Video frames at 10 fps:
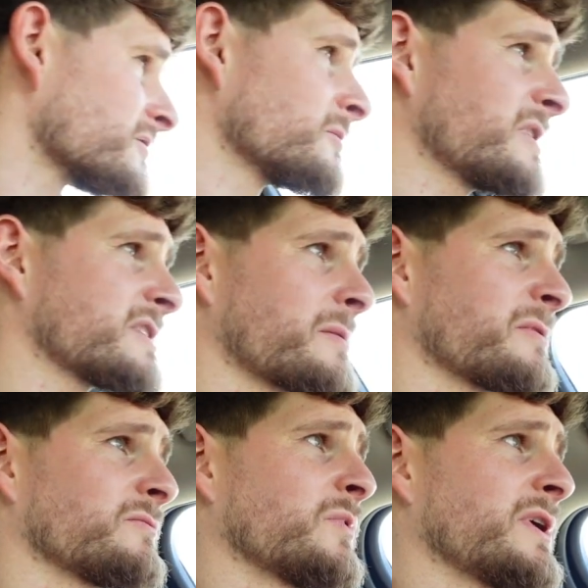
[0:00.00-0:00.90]
are normally a type
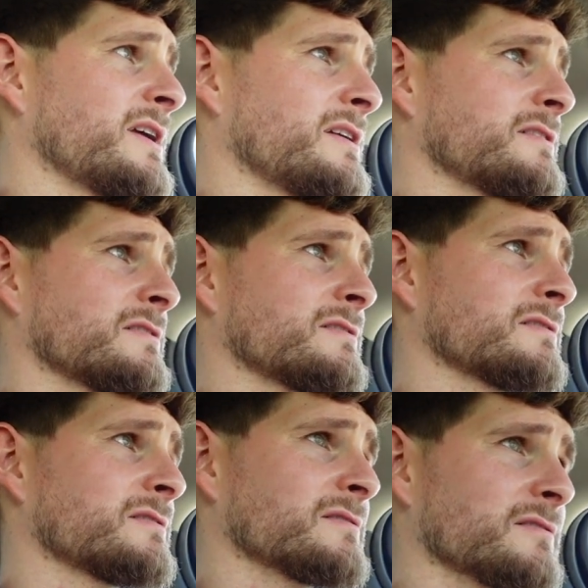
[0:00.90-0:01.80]
of weird
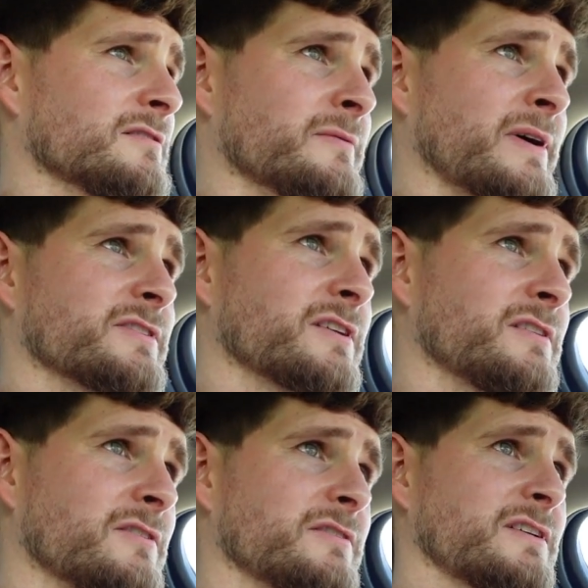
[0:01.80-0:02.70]
about
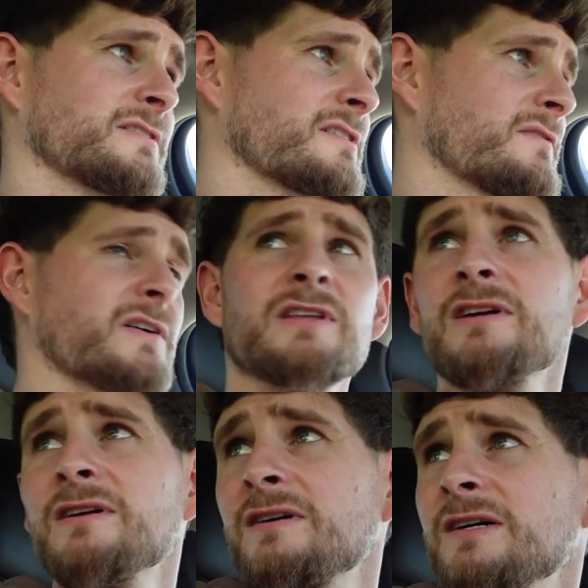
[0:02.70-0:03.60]
security and stuff, aren't
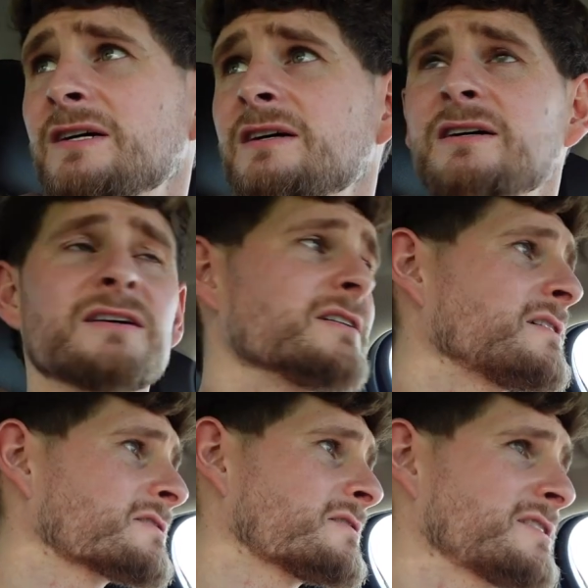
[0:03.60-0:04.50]
they?
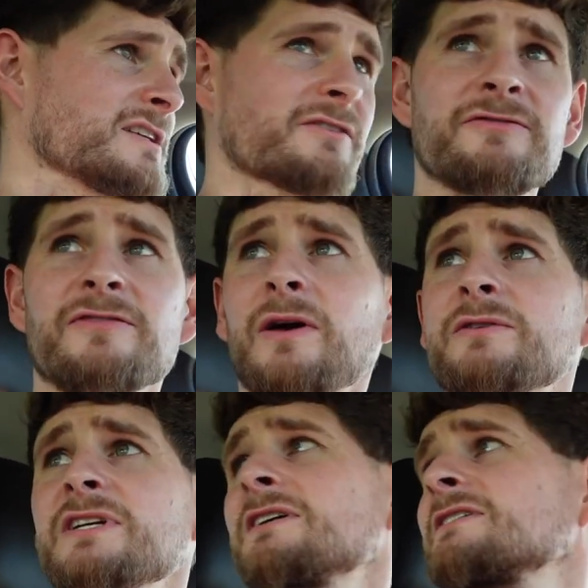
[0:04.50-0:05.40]
So this is a
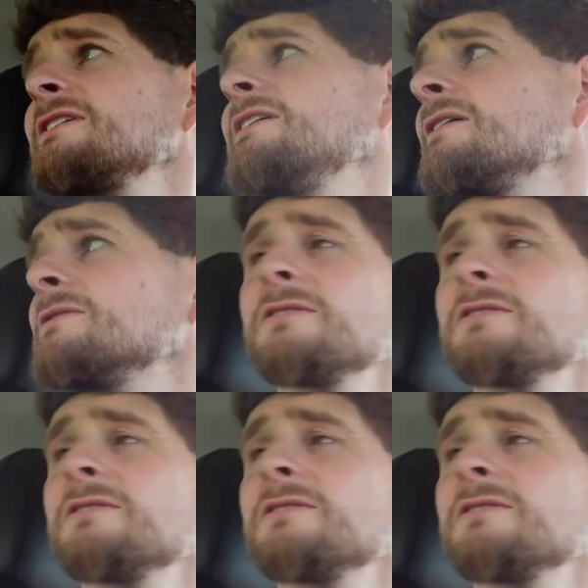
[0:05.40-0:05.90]
floating casino.